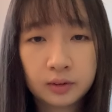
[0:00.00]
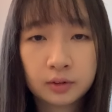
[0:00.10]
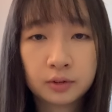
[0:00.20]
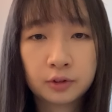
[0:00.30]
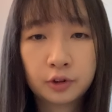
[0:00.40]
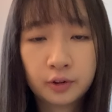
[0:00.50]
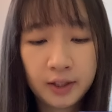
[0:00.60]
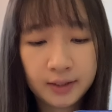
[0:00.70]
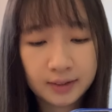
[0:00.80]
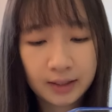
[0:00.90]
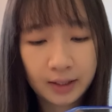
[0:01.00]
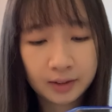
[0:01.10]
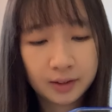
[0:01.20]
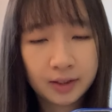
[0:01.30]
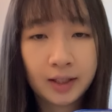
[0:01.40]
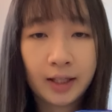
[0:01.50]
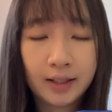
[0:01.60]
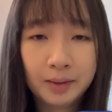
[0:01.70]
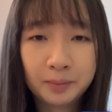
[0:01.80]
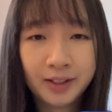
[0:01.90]
So 3 is san, and
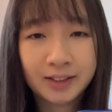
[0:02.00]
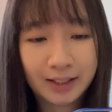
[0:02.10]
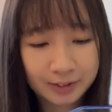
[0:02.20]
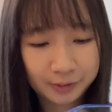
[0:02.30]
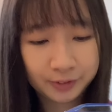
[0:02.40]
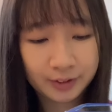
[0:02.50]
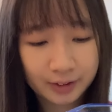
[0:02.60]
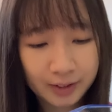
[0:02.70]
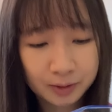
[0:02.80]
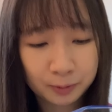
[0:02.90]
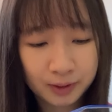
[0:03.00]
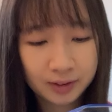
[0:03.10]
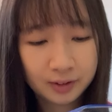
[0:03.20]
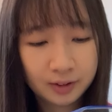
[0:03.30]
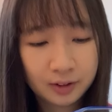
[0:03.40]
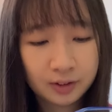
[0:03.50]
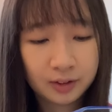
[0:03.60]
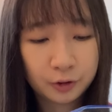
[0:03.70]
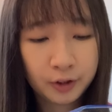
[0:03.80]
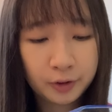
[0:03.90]
that brings us to the next word,
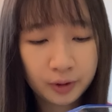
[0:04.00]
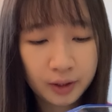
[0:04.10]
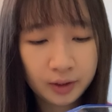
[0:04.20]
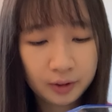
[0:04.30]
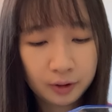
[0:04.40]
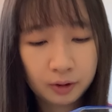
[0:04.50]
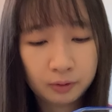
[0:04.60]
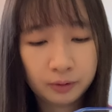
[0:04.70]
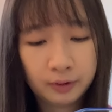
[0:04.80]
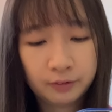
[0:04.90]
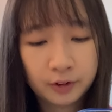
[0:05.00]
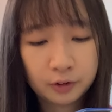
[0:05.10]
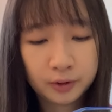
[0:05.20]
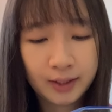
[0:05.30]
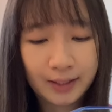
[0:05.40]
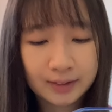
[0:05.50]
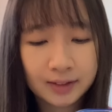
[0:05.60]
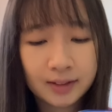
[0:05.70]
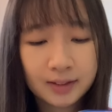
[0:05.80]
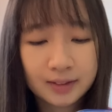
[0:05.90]
the 3, we refer to it as
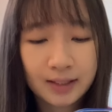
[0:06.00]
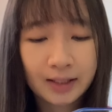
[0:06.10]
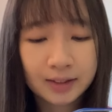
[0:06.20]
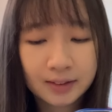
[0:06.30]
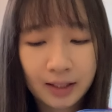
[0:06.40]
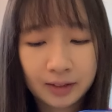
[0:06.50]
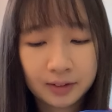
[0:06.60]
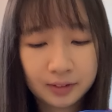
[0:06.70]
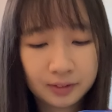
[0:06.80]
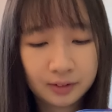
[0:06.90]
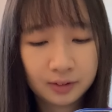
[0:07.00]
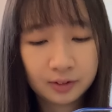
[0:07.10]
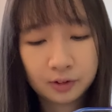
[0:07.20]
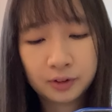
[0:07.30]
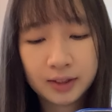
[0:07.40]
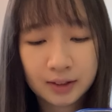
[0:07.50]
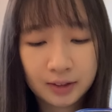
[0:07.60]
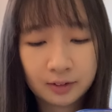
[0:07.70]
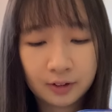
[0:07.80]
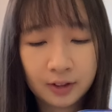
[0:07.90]
san san. So that's
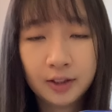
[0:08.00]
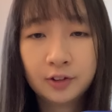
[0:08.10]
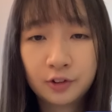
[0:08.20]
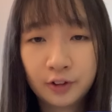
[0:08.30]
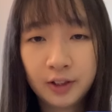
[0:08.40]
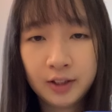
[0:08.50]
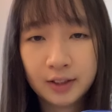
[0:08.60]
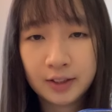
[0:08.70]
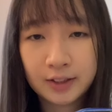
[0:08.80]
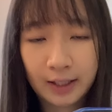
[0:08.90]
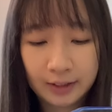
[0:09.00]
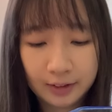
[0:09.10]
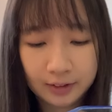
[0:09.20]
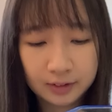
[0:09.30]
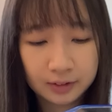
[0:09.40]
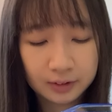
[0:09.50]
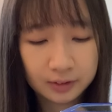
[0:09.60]
literally 3 in Chinese.